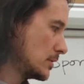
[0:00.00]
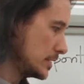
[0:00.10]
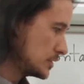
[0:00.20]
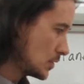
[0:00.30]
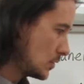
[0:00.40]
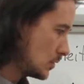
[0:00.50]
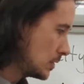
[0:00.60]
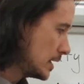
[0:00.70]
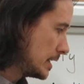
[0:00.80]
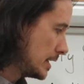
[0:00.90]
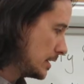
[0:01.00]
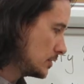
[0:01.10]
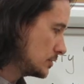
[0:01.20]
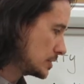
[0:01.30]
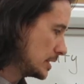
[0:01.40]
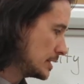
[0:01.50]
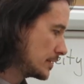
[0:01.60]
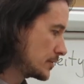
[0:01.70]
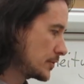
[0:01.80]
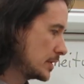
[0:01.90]
Right, so here's
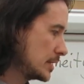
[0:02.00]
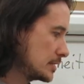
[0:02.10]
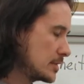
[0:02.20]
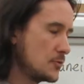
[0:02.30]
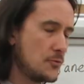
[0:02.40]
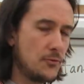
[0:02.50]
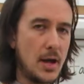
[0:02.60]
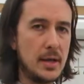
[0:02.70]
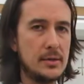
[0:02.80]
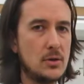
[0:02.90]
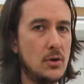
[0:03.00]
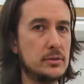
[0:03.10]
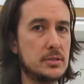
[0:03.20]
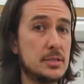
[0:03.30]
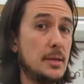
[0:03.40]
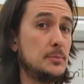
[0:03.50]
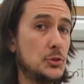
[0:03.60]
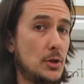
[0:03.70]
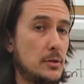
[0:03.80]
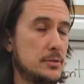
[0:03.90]
another thing that you find on some
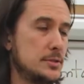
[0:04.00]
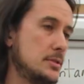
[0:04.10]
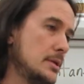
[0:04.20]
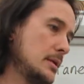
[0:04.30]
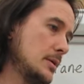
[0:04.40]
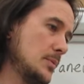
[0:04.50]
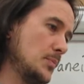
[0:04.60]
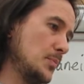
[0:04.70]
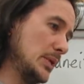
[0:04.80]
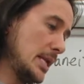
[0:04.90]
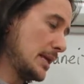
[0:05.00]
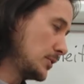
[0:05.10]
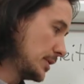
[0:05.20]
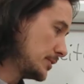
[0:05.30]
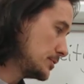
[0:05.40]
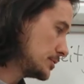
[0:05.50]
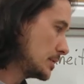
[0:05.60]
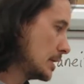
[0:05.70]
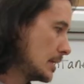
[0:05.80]
charts, but not on others.